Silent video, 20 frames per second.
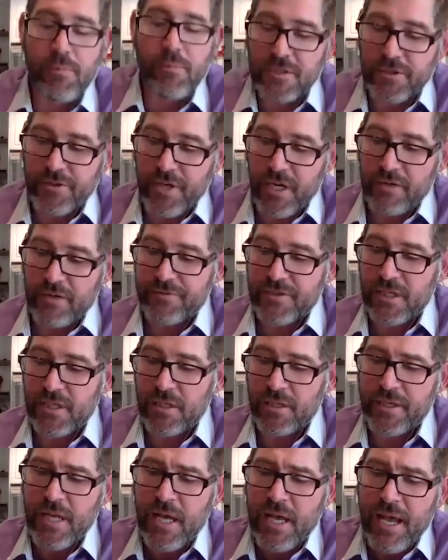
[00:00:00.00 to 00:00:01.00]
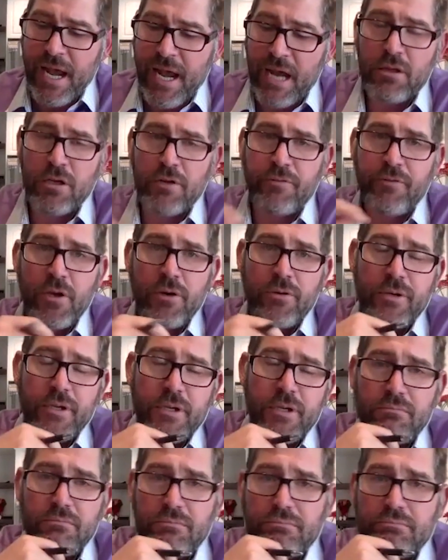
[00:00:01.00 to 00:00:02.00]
it much thought of selling. How long have you owned it?